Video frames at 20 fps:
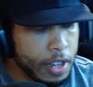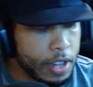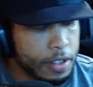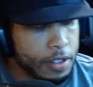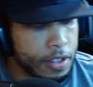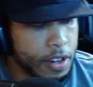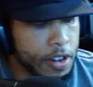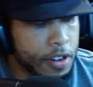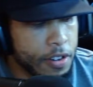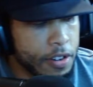
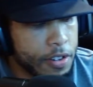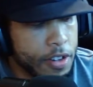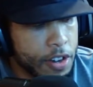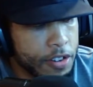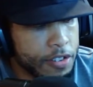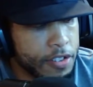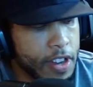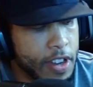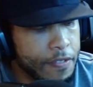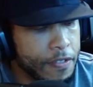
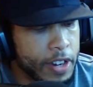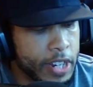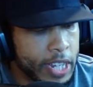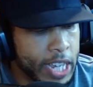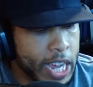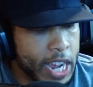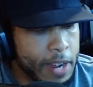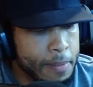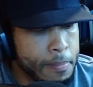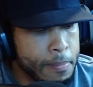There's different
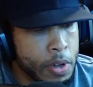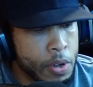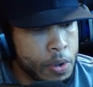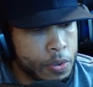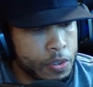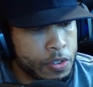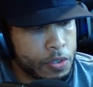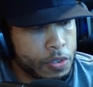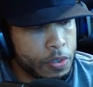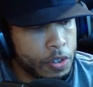game
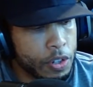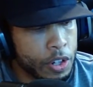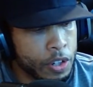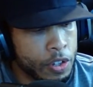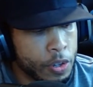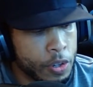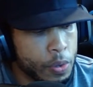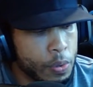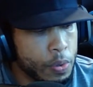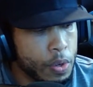modes you could
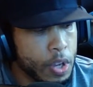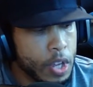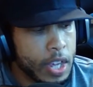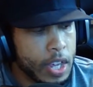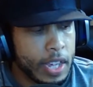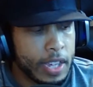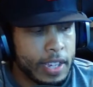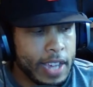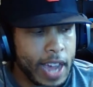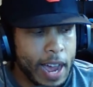do.
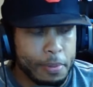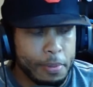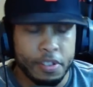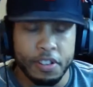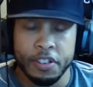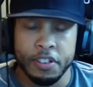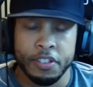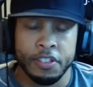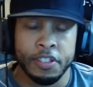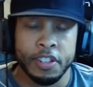
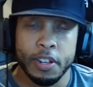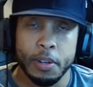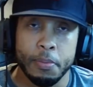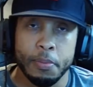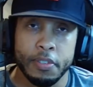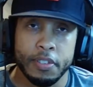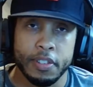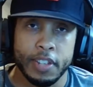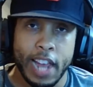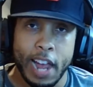Capture the
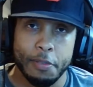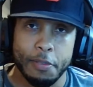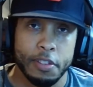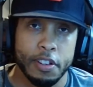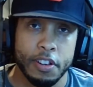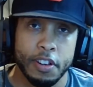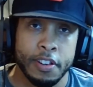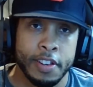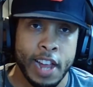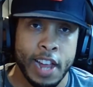gems,
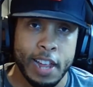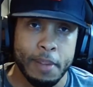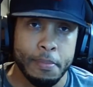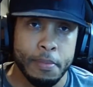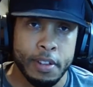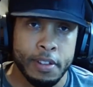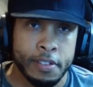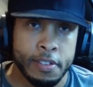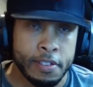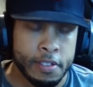capture the
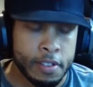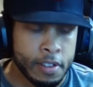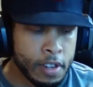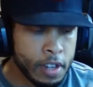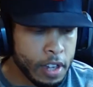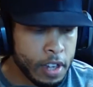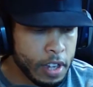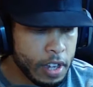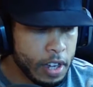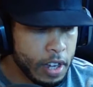diamonds.
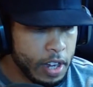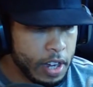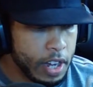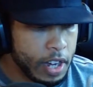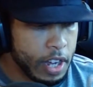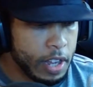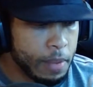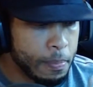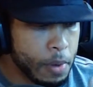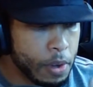
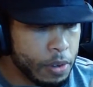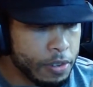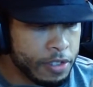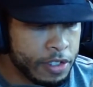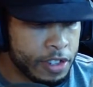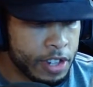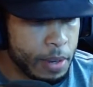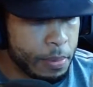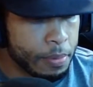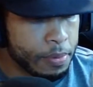
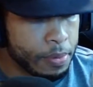Most gems